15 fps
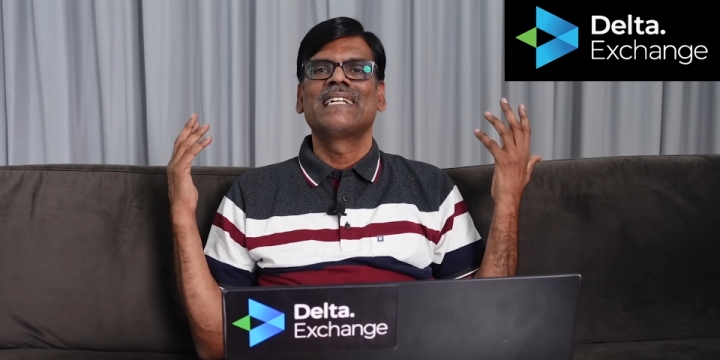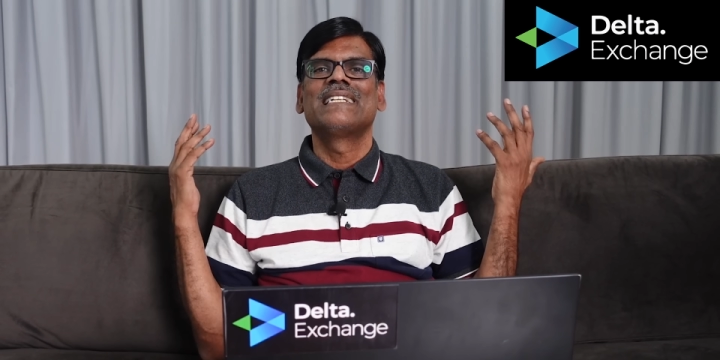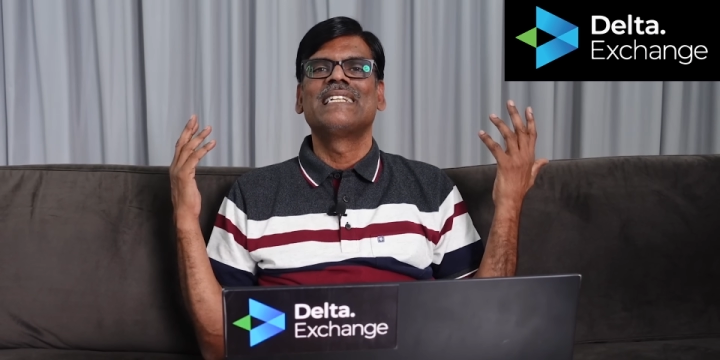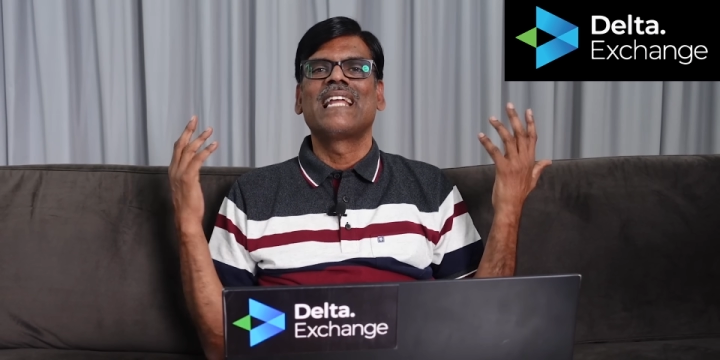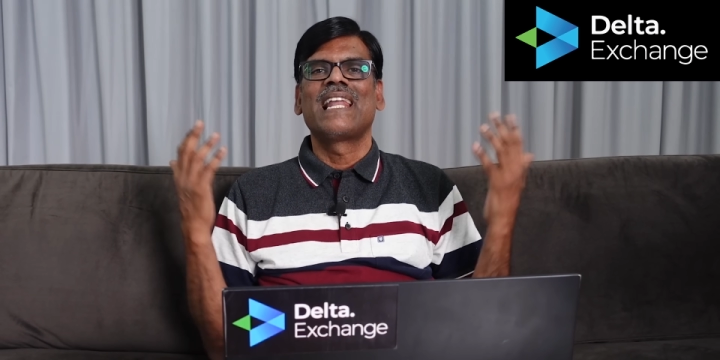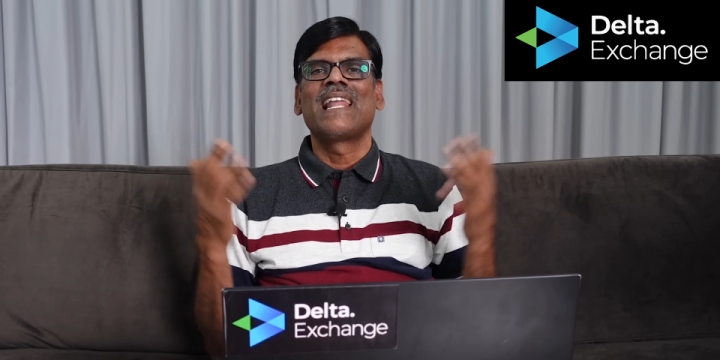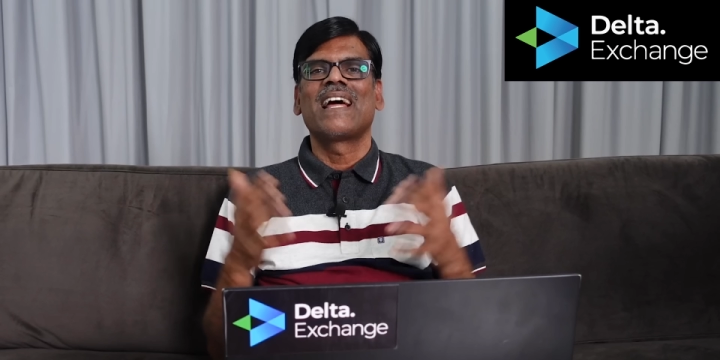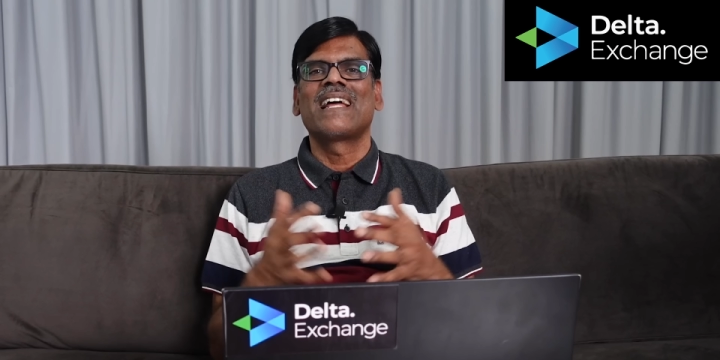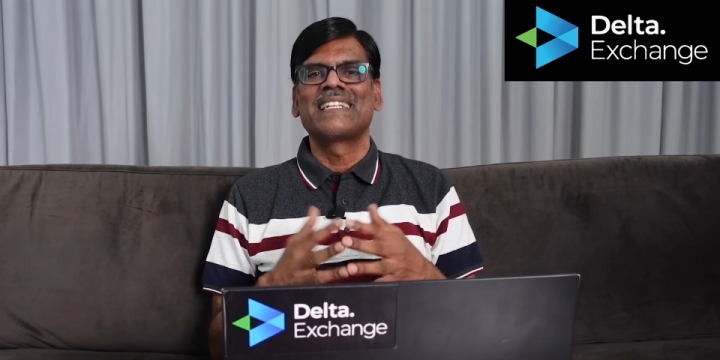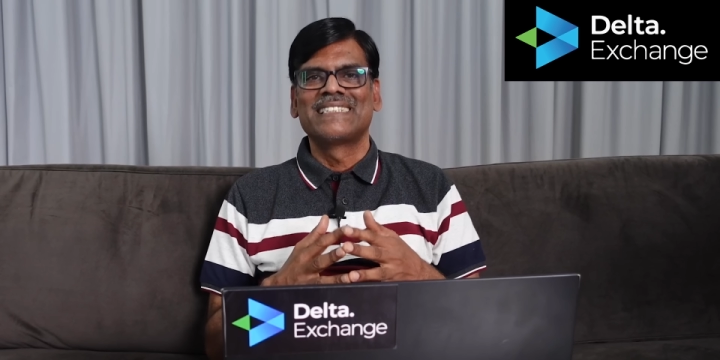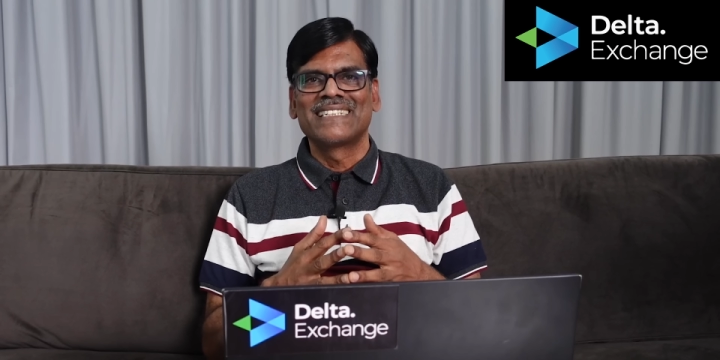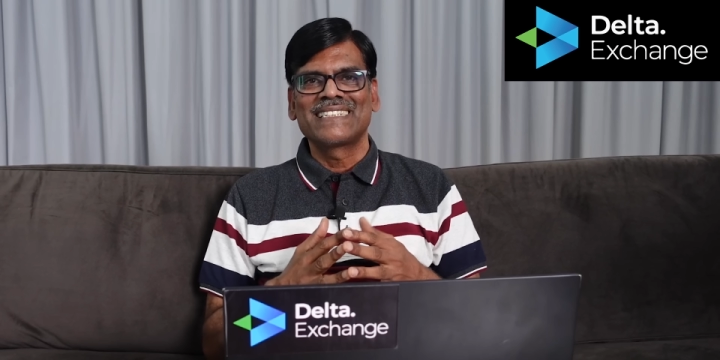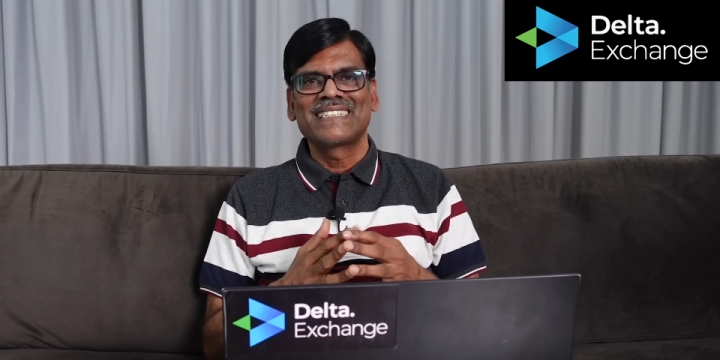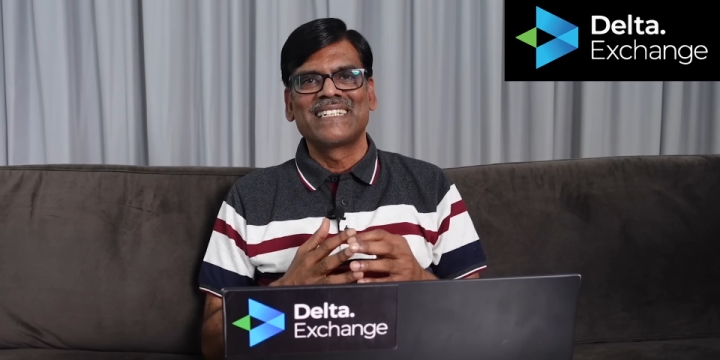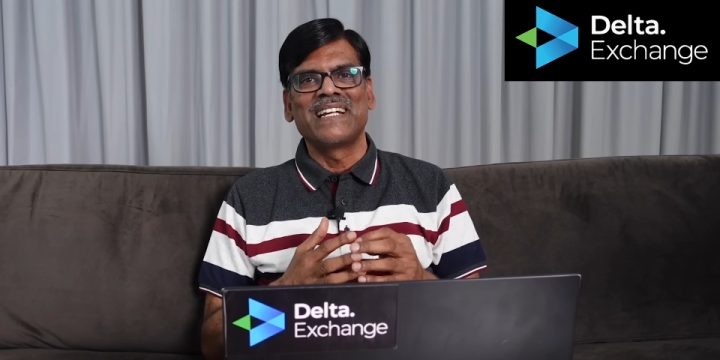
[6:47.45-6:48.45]
the
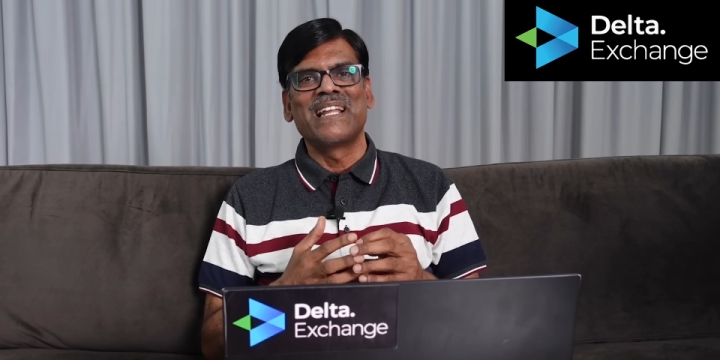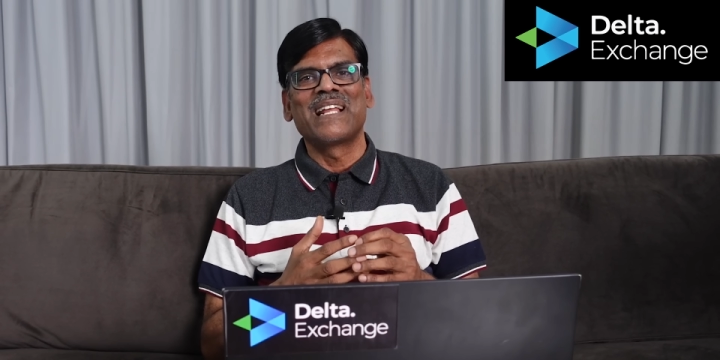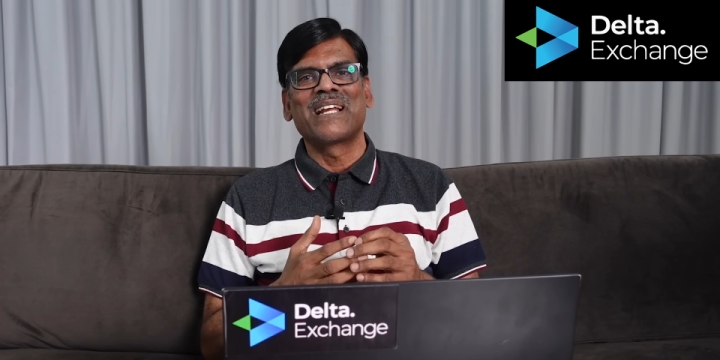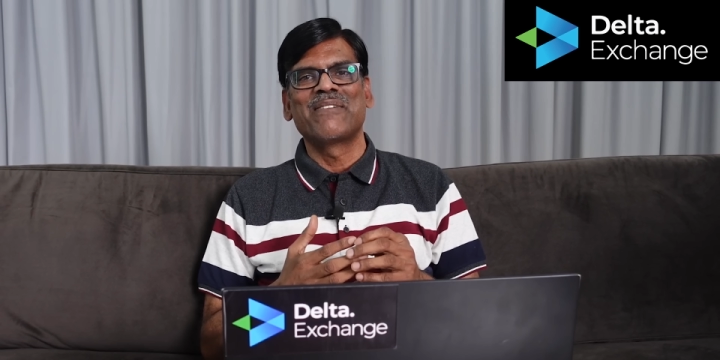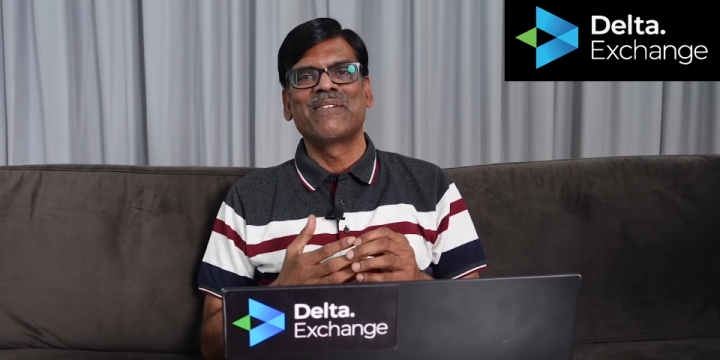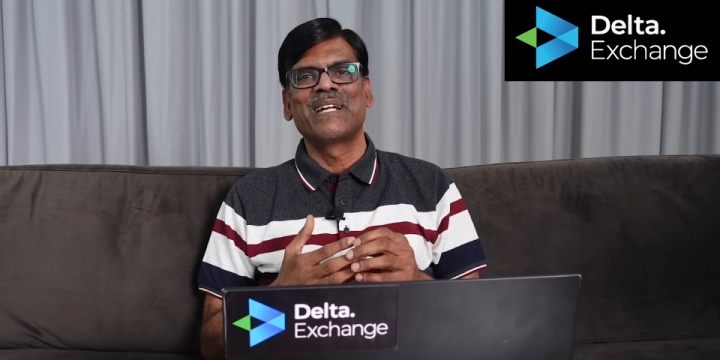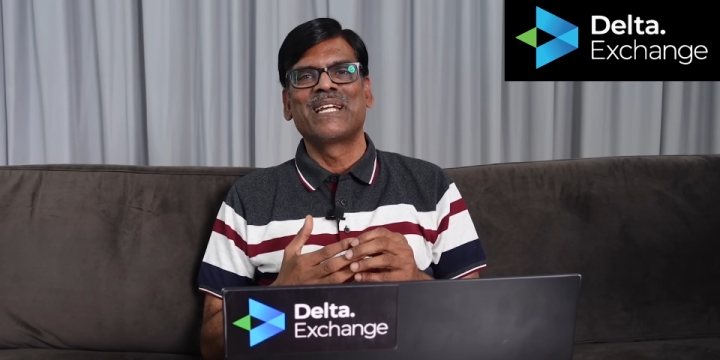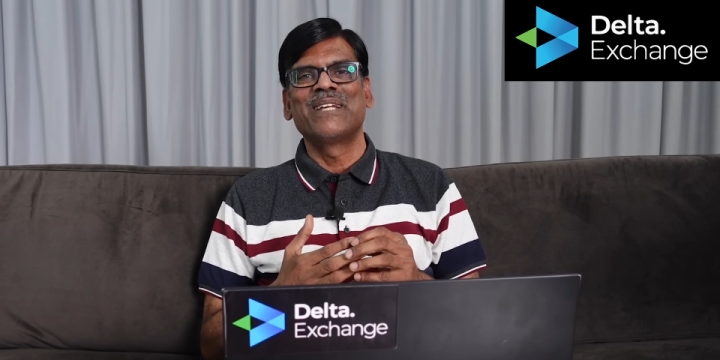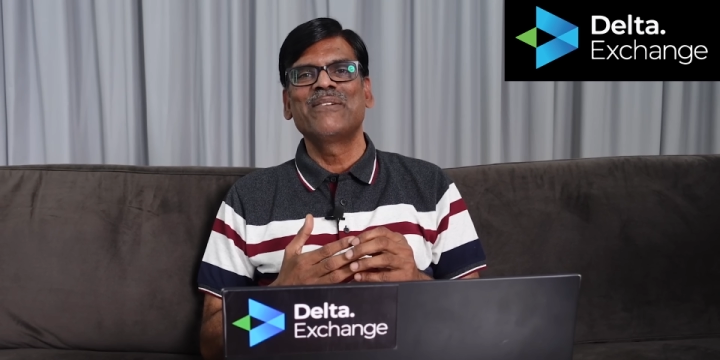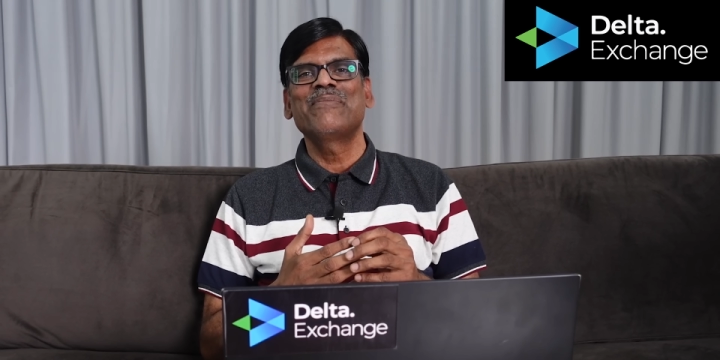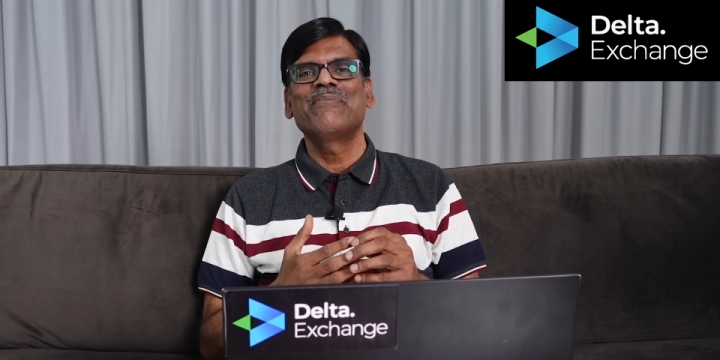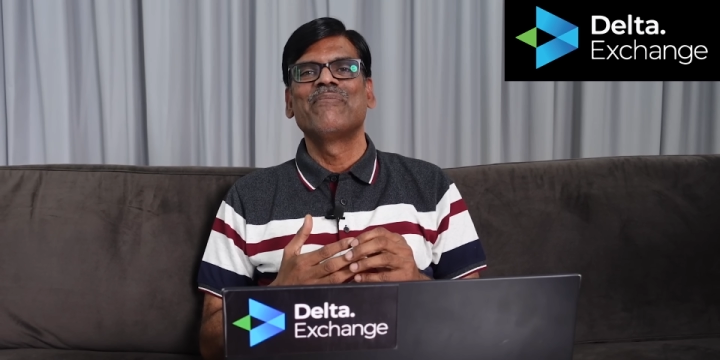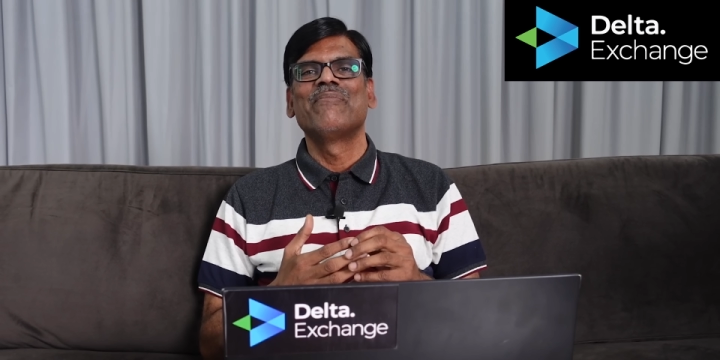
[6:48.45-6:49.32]
largest derivative